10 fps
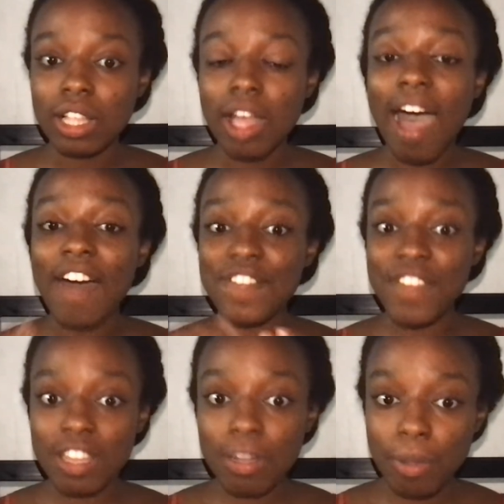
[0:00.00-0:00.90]

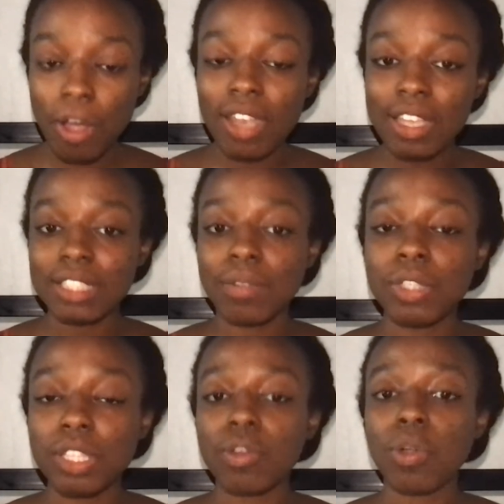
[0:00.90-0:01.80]
available unless it was
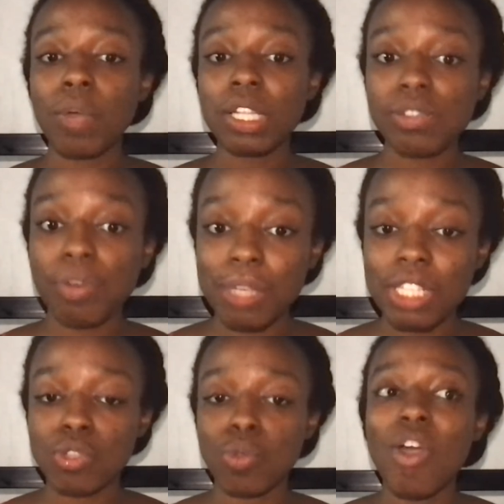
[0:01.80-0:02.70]
a request for me
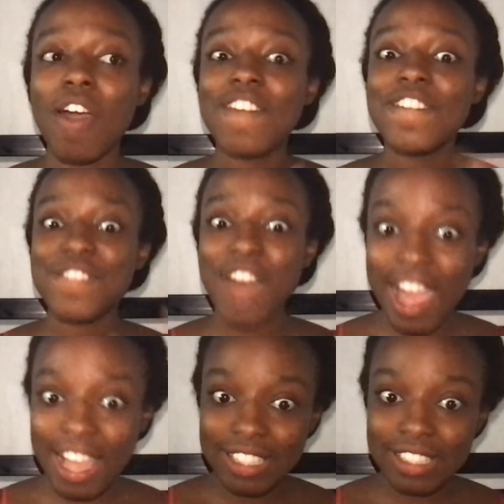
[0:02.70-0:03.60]
to
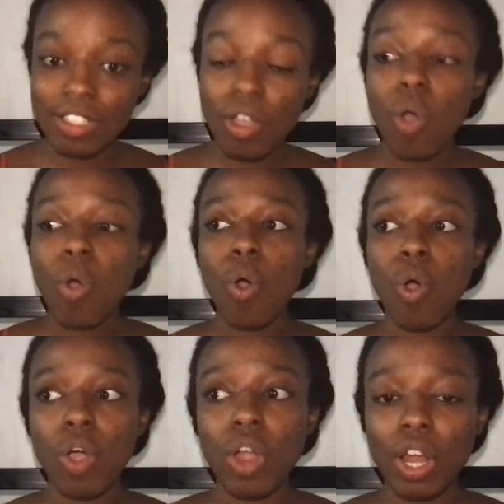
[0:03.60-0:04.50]
fast
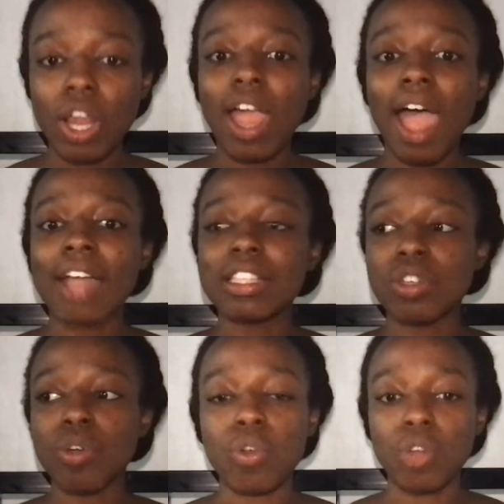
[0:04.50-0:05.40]
or I had to
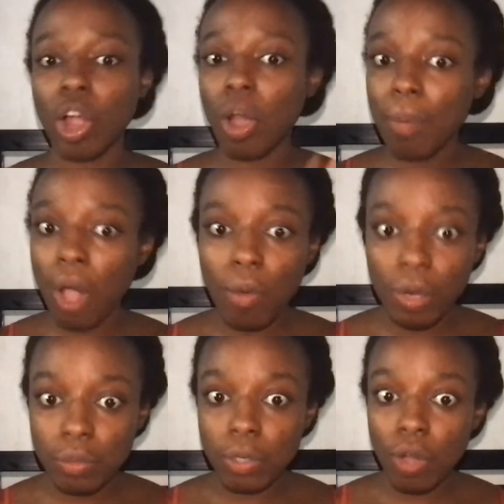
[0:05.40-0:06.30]
go a couple hours
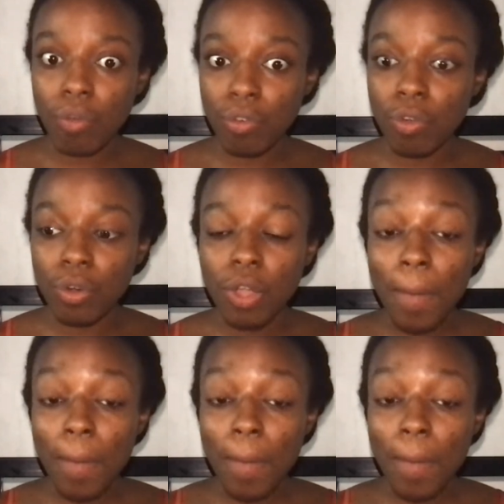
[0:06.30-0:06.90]
without food.